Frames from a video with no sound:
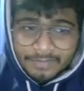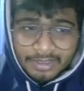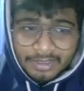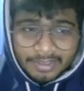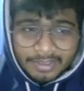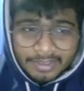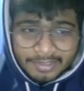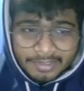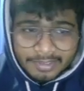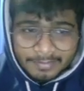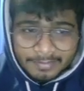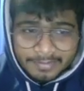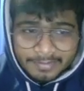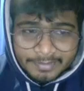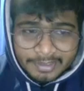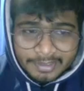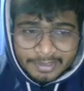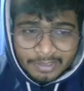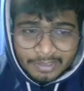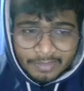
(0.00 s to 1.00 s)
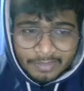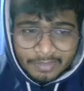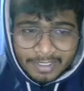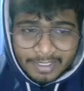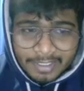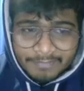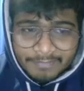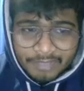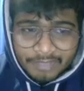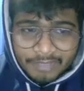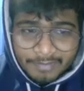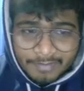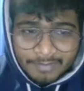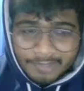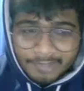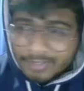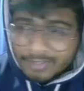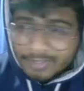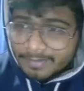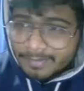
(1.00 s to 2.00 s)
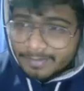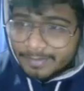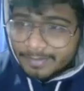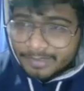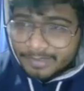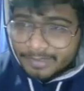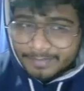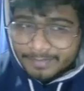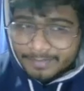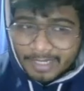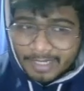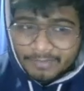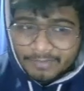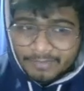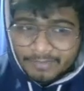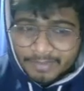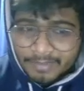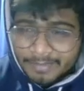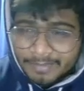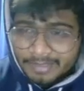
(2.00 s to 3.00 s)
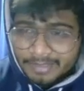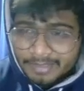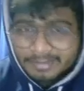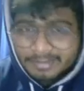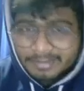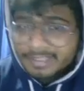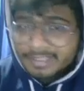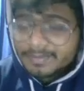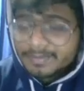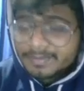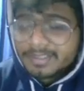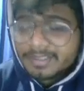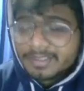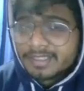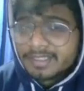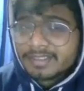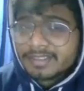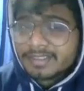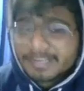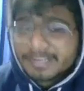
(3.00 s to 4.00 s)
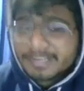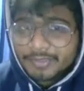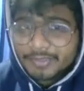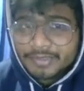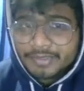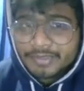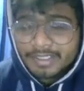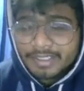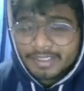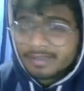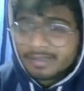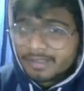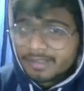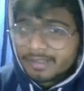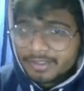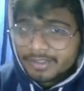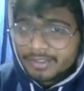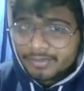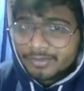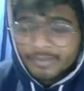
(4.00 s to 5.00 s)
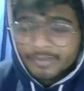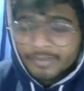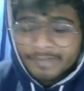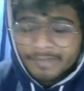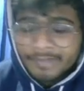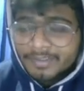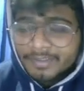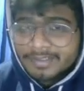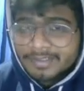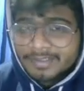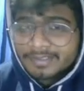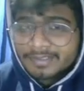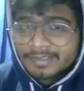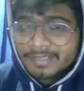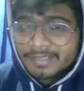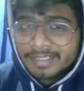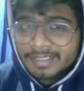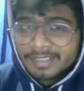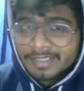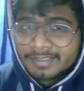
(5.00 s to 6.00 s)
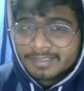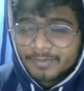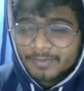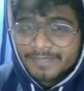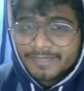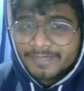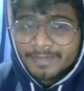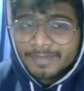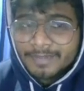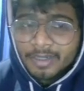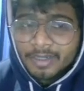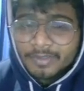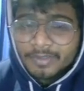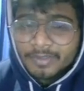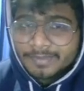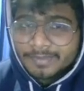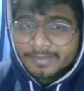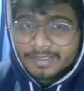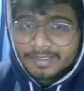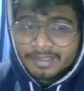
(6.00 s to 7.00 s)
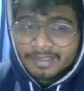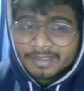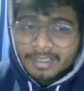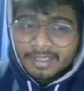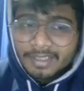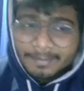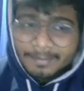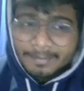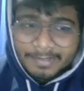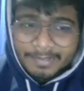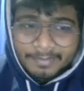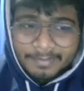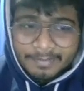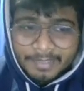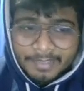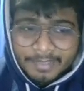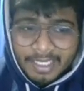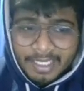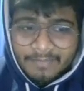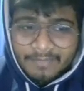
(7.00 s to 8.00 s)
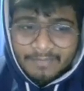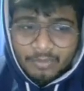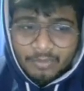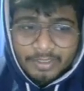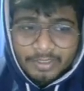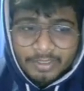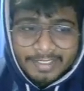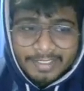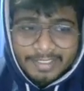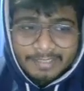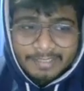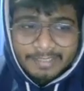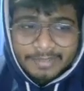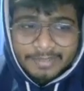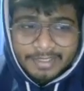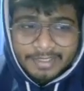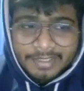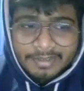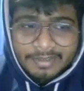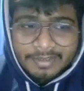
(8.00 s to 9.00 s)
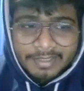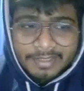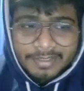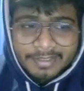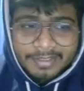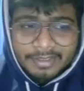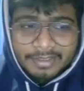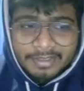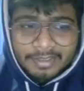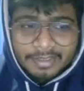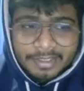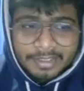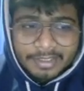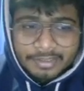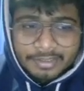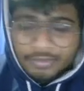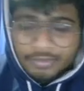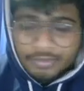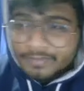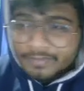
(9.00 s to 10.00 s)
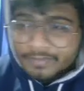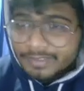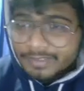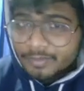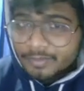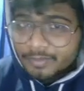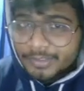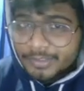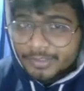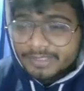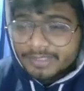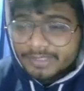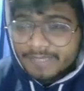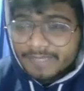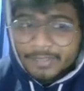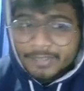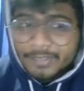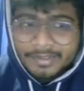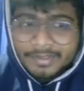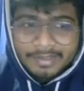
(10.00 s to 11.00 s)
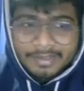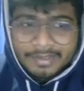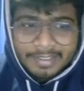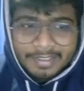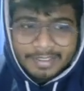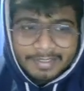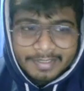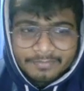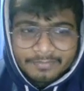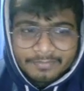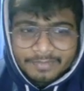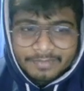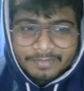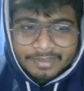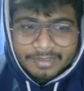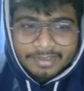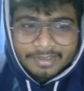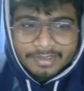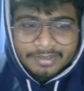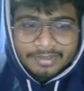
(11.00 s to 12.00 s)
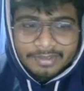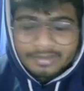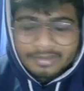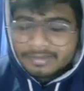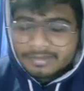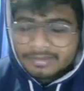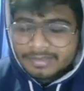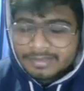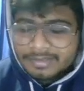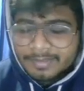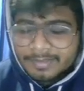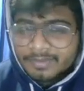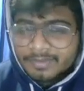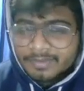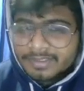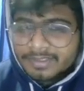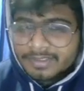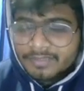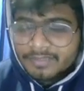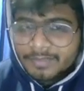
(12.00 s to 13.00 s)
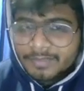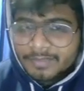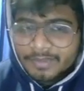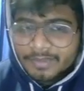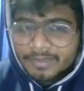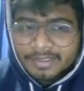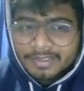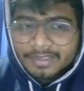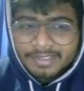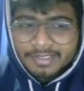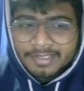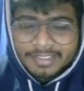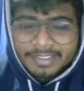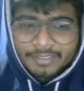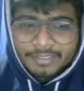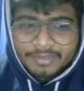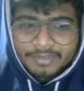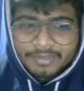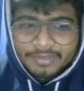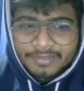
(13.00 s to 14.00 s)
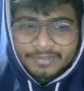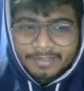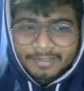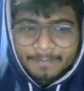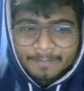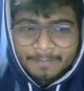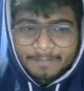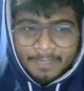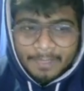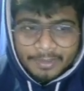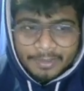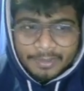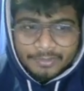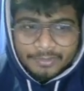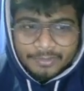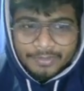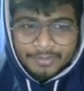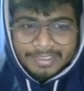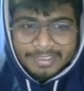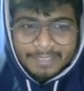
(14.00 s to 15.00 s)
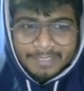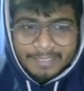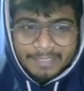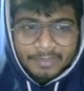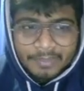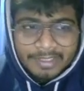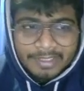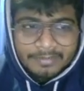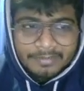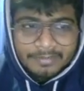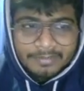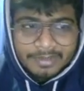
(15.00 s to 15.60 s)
remember till now I have to come it back. Okay, I have to come it back. That's been done inside your stack. You don't have to understand at this point of time how it's been done, but remember I have called it line number 9. So obviously it will bring the value, and again the something will start from here only, the execution, right? So it came to line number